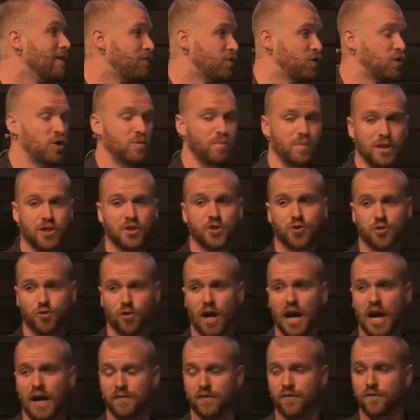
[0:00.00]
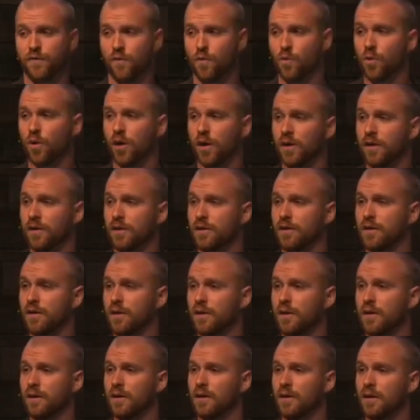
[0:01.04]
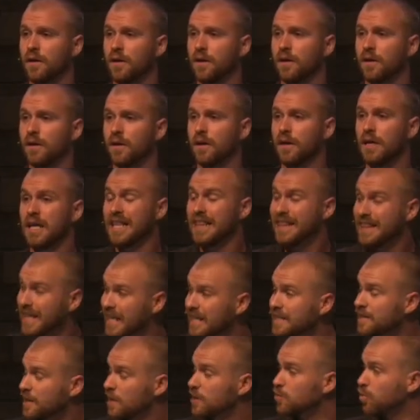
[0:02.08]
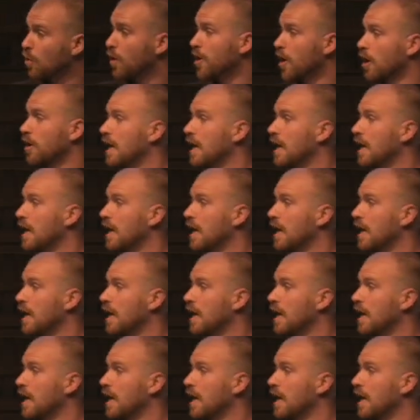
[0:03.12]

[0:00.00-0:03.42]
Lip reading: should be strived for. This is what our